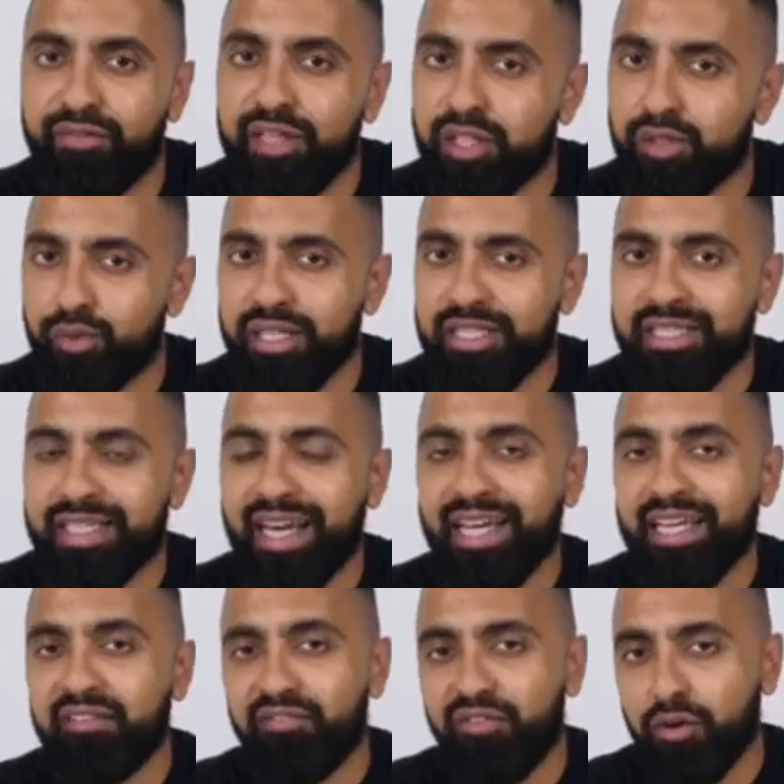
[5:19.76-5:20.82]
feature is that it
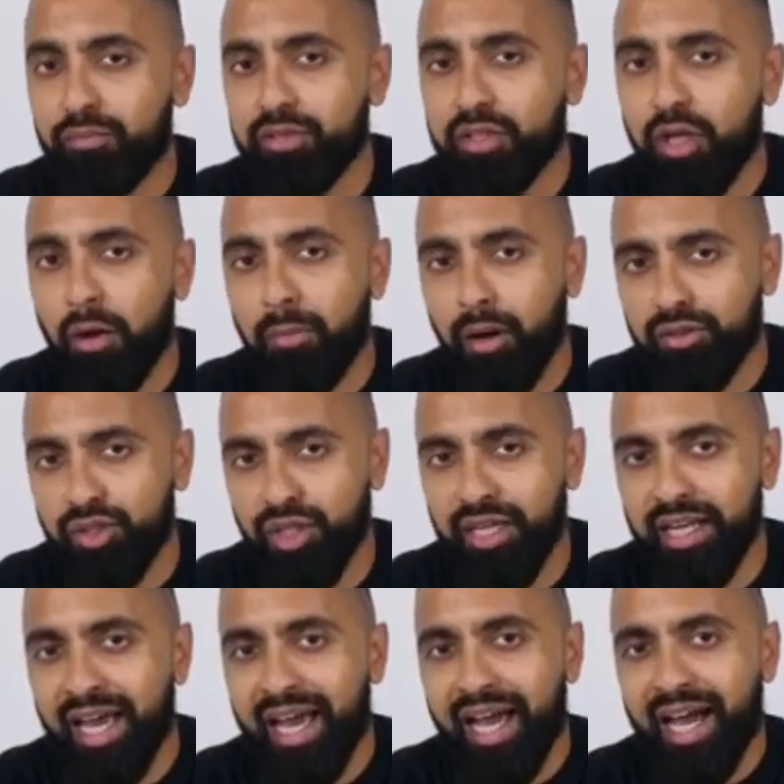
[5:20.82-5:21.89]
can film slow
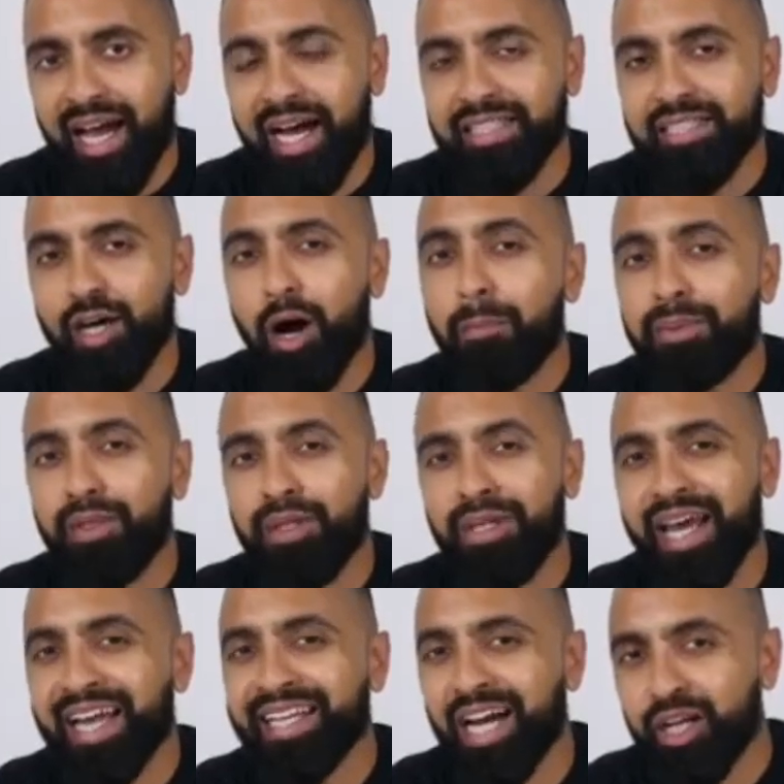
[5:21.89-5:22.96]
motion at up to
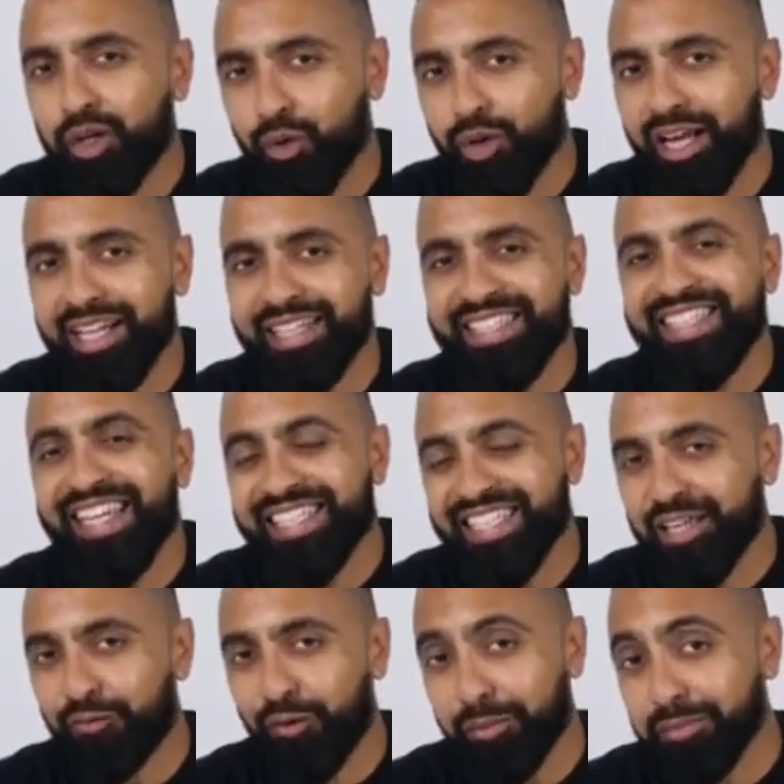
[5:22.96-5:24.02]

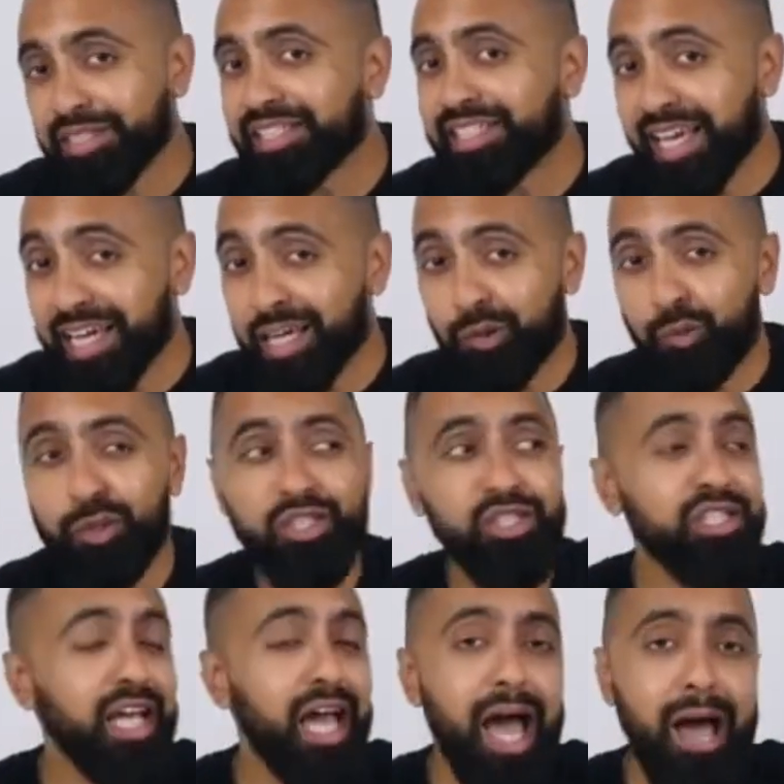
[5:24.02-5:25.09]
960 frames a second, which
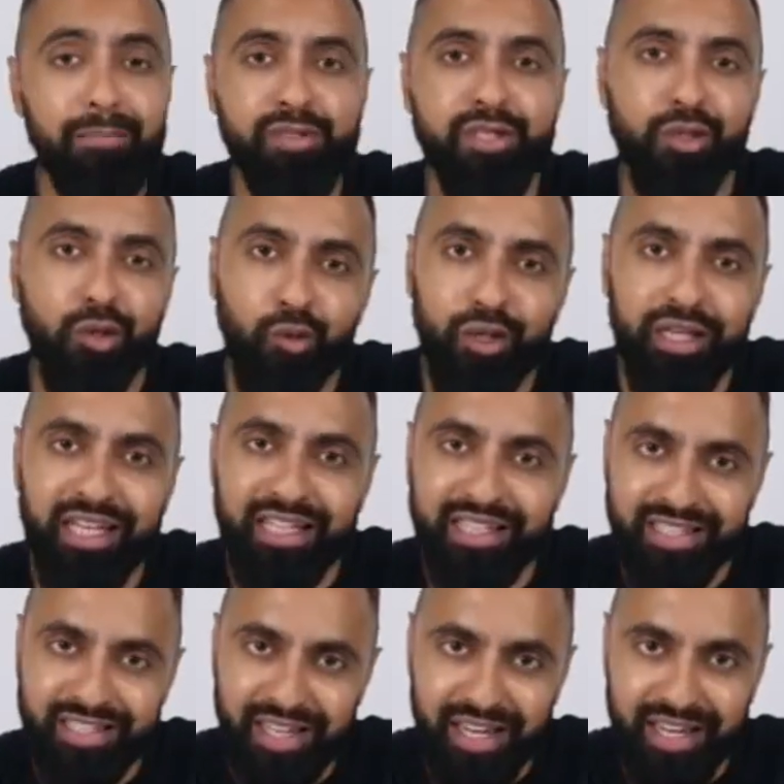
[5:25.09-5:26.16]
is absolutely
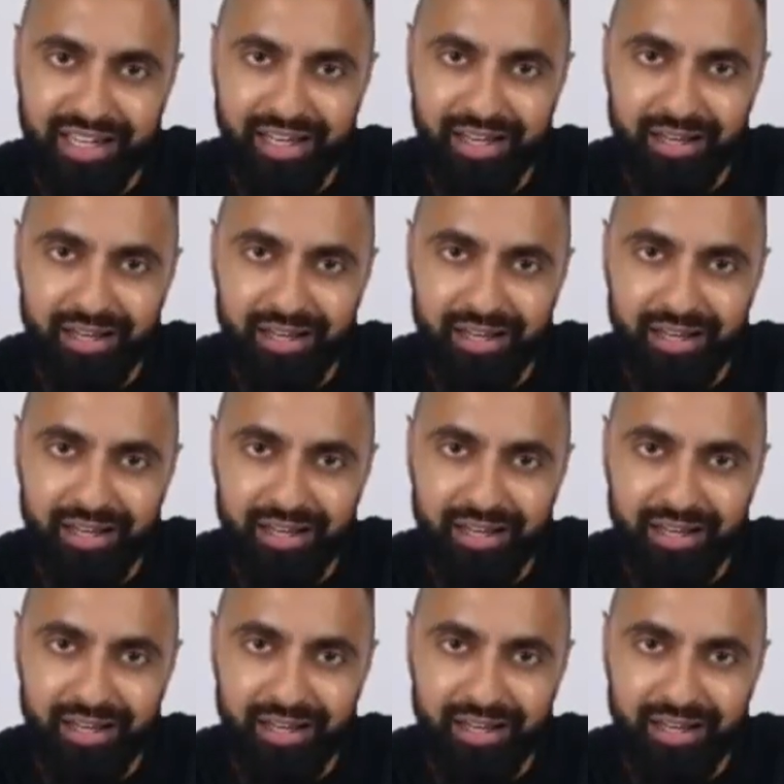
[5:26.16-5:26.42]
insane.